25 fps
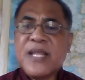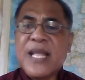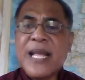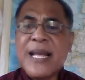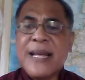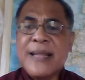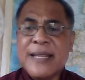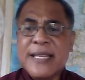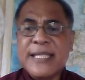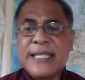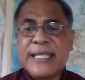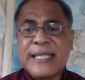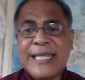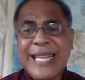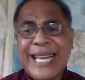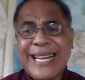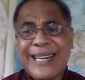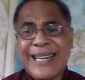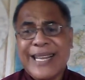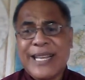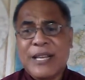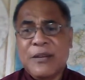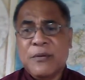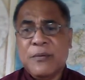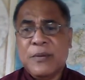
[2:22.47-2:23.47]
This
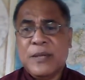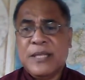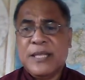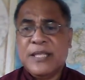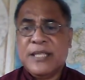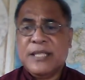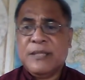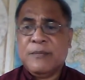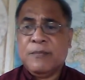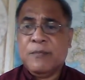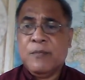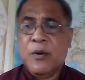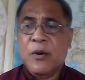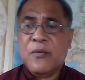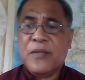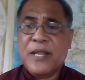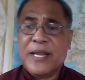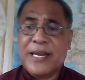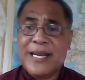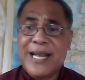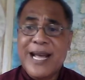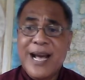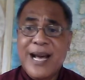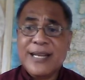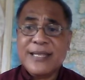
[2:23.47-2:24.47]
technique, which is both an
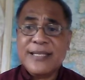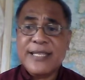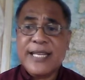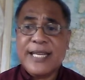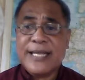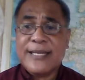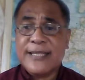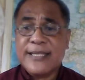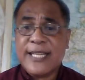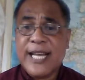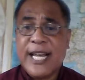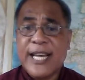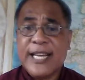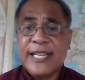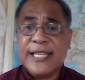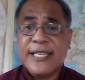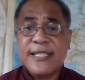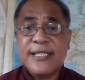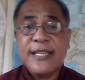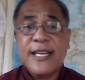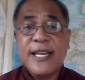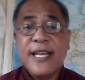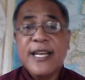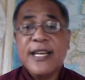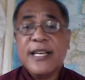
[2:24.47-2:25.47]
art and
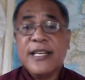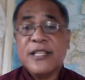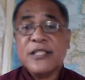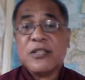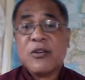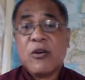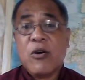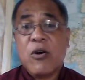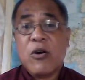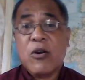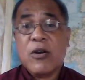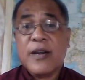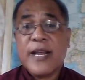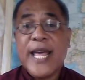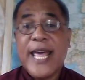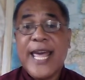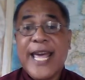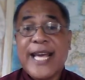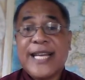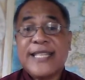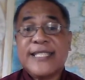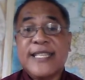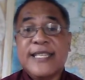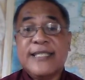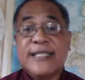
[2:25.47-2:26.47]
science, is called
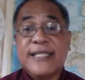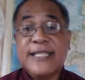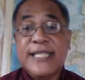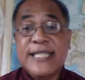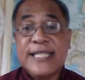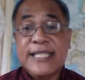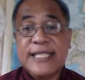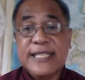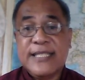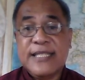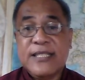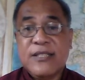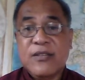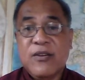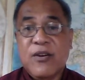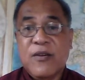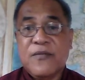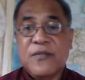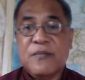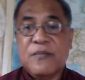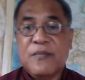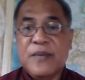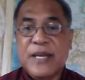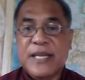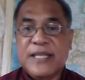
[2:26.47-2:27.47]
exegesis of the
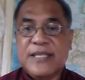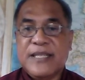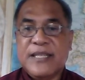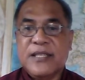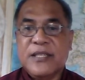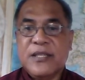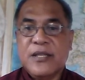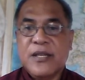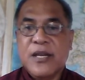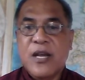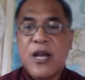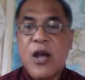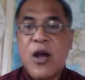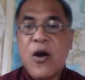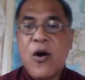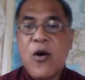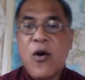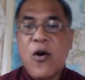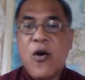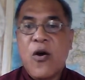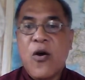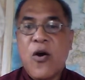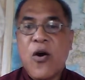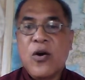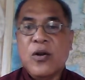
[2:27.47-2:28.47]
passage
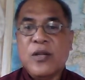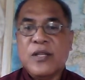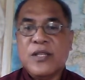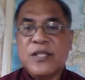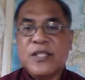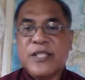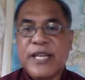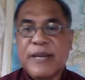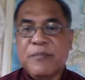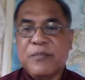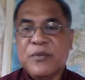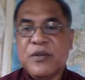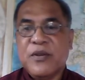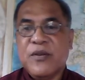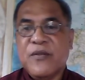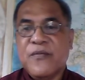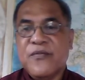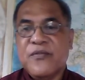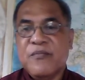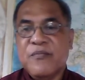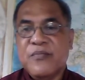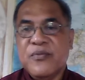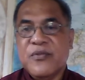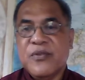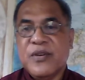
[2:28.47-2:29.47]
or chapter of the
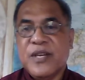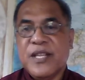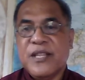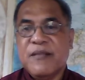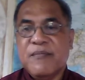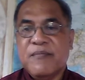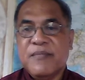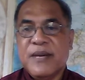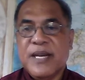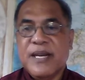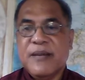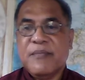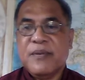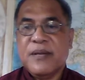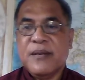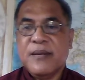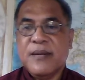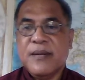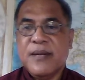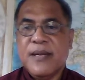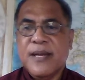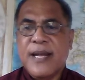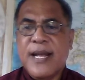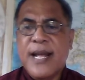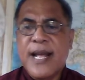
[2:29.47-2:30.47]
book in the Bible.
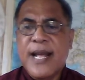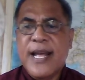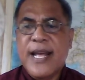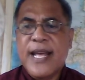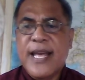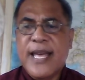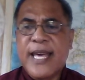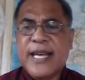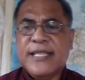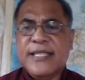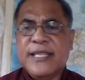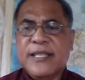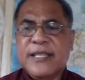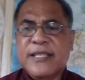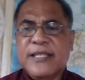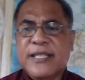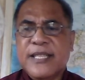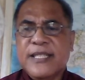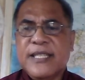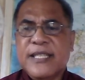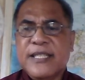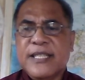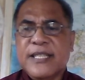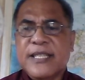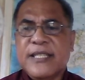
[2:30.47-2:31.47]

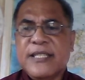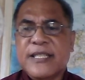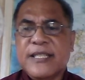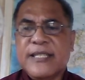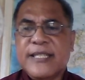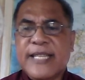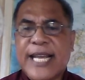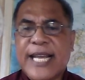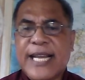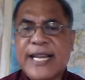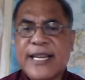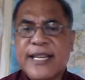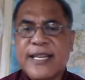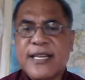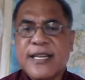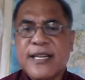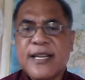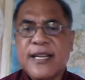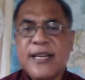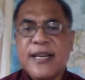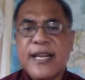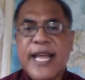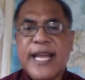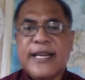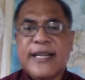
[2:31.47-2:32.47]
Exegesis is a
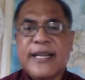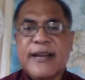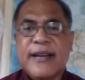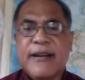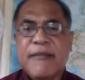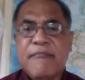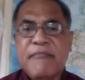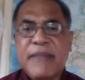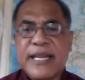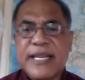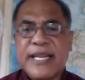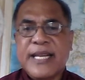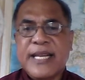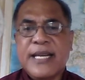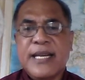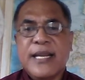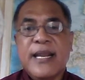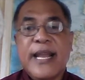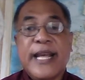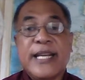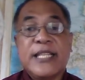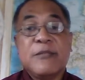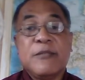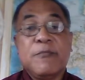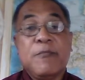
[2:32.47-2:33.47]
technical and grammatical
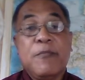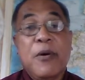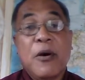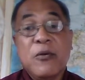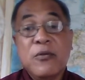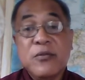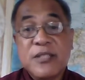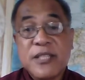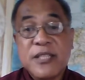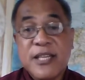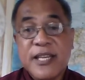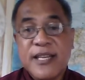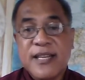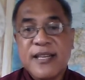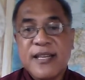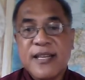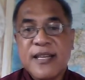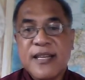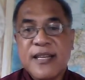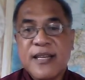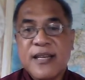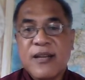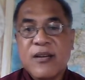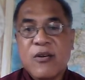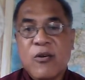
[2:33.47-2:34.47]
exposing
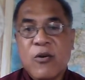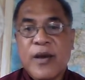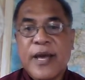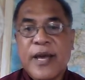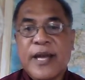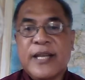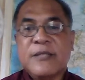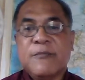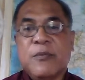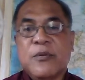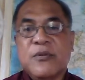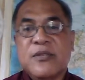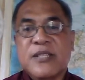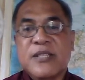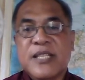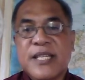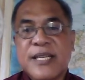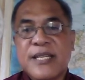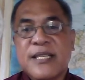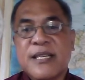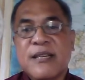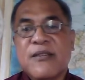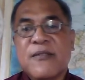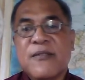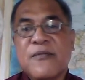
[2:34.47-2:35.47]
or
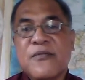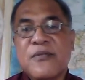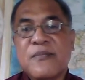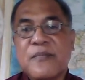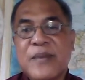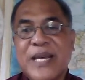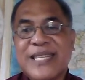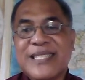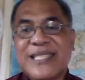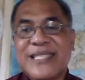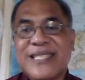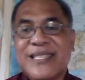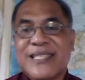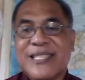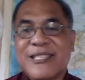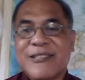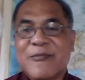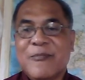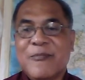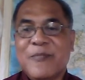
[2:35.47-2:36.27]
exposition of the passage.